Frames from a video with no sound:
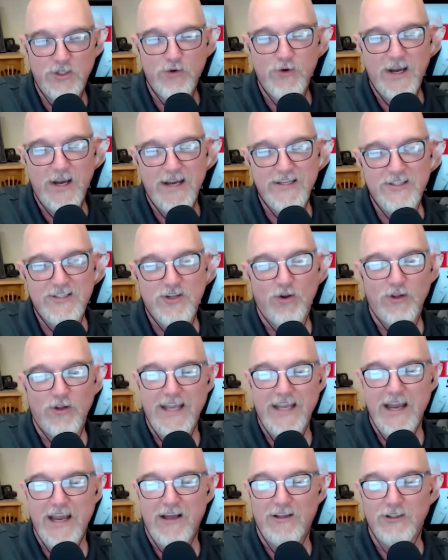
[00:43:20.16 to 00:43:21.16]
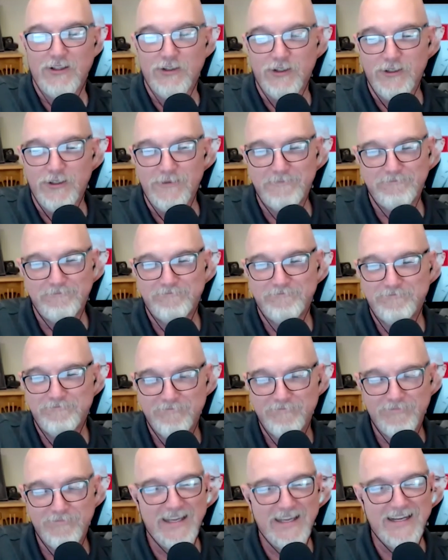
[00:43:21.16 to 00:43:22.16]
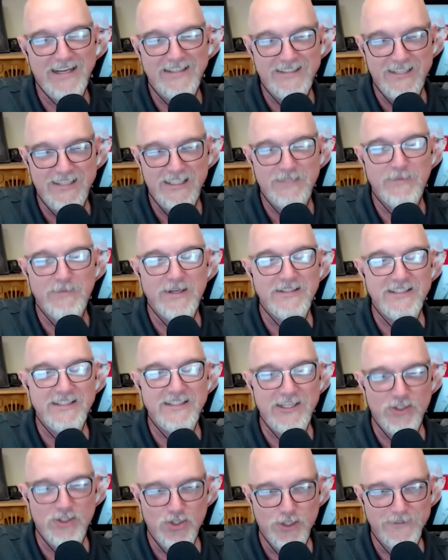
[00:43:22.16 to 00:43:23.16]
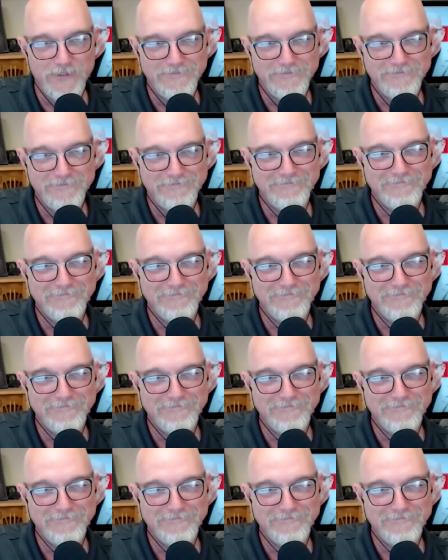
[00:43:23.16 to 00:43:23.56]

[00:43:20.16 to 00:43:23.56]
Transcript: Two guys stole a calendar. They got 6 months each.